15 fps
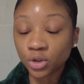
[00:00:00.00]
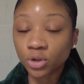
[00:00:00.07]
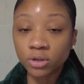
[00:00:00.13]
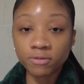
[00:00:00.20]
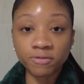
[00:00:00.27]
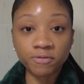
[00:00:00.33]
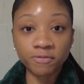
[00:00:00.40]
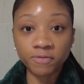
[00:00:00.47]
You can
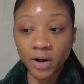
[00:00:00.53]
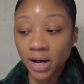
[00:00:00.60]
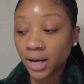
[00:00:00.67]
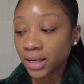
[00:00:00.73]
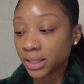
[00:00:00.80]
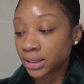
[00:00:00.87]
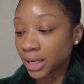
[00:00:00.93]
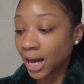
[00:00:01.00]

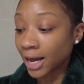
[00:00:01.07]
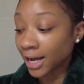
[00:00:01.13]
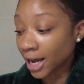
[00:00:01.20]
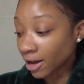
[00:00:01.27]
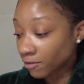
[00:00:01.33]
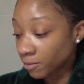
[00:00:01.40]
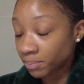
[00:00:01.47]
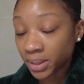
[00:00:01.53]
find, I
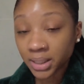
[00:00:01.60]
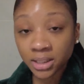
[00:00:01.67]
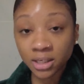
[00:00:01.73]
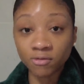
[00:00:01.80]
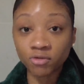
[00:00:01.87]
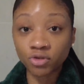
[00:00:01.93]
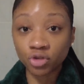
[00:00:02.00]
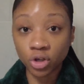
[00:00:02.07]
have a mix
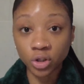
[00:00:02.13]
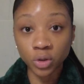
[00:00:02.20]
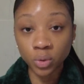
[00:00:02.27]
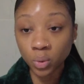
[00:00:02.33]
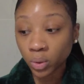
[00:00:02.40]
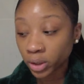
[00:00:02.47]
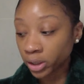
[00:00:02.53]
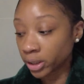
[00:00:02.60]
of
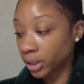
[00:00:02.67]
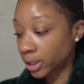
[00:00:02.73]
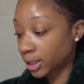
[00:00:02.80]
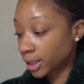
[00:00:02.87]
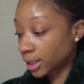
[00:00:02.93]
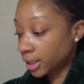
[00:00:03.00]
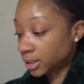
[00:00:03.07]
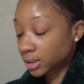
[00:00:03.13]
drugstore,
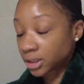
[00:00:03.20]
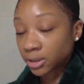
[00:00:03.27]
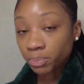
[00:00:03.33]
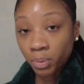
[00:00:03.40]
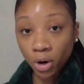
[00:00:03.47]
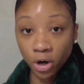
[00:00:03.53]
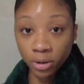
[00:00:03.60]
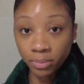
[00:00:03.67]

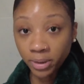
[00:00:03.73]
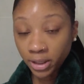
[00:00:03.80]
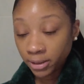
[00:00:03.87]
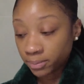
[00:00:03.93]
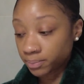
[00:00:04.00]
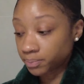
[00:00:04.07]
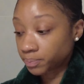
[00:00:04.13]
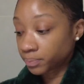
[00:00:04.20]
department,